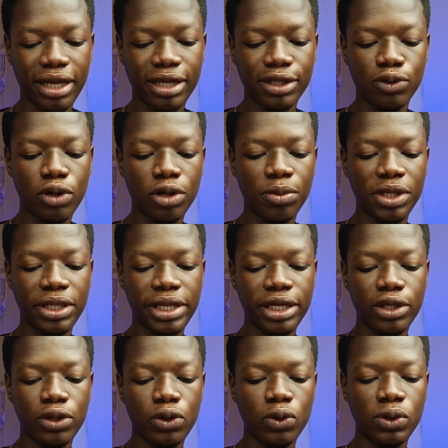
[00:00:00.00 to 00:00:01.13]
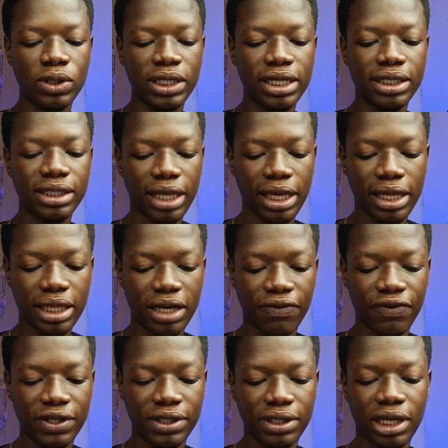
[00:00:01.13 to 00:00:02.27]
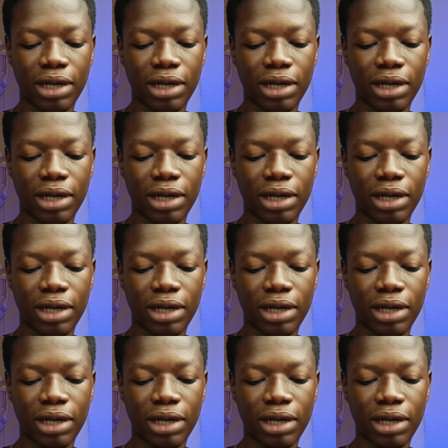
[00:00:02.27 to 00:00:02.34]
it is going to be taking you to this interface.